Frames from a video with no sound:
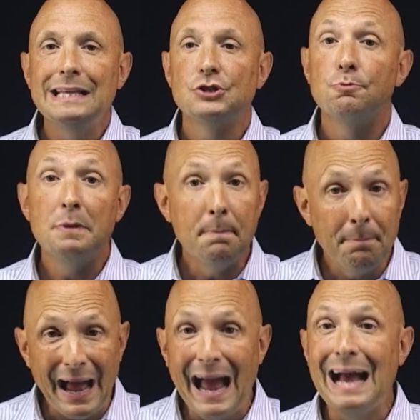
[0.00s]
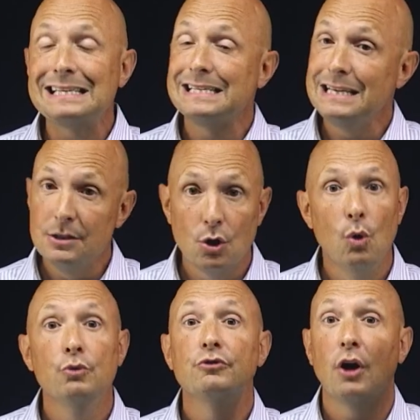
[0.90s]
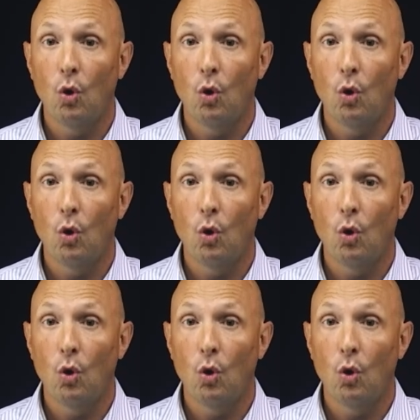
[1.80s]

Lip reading: to be passing those